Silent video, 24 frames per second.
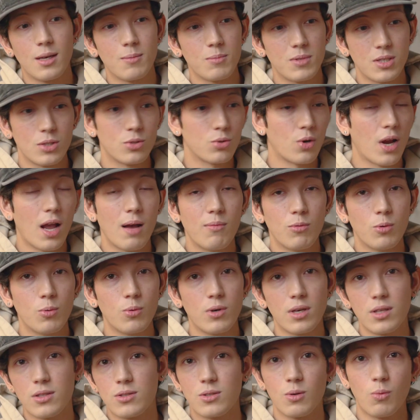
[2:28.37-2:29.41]
to travel
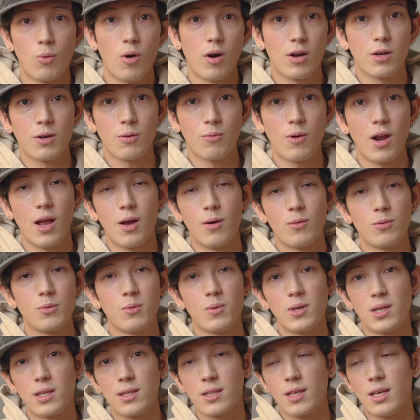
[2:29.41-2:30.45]
with, to walk around
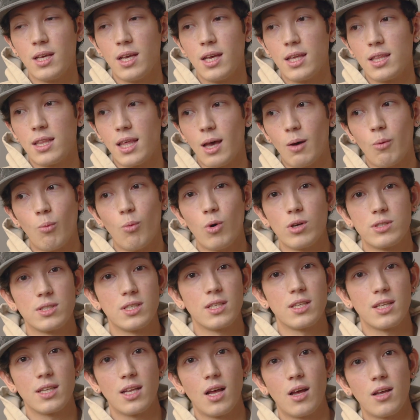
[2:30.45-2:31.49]
with, that
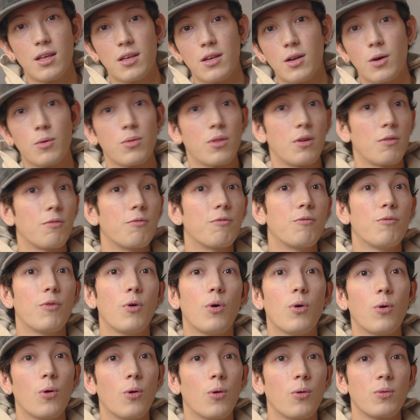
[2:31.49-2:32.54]
wasn't their
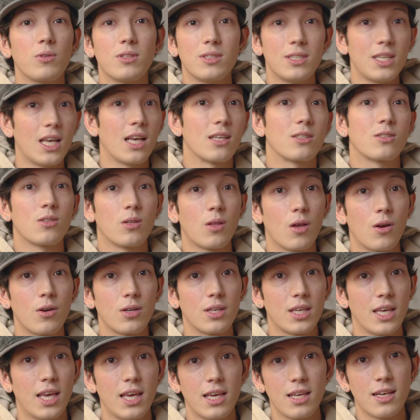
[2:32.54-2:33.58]
full DSLR
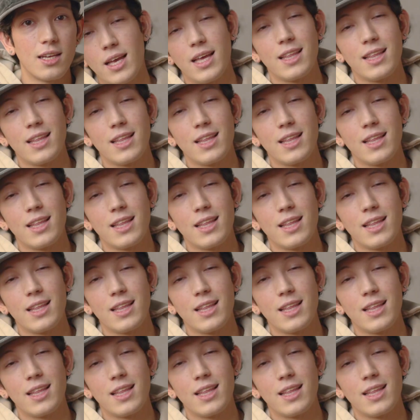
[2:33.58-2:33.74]
kit.